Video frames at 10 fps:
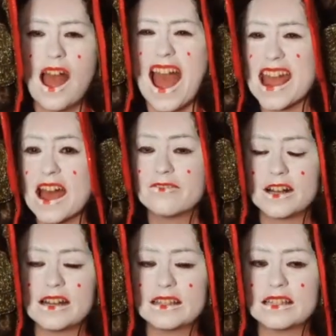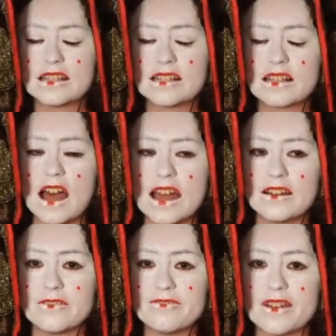I have gotten this
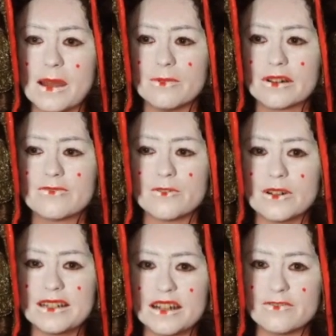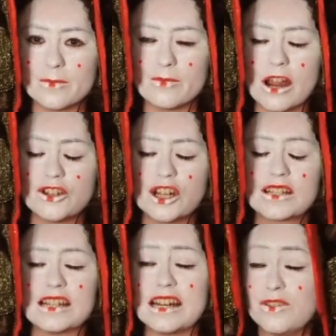kind of fabric for a different
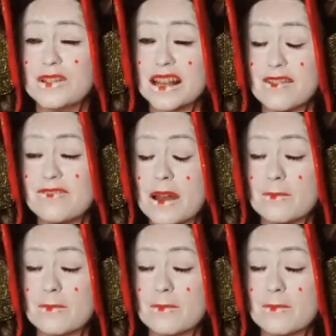project, and I use that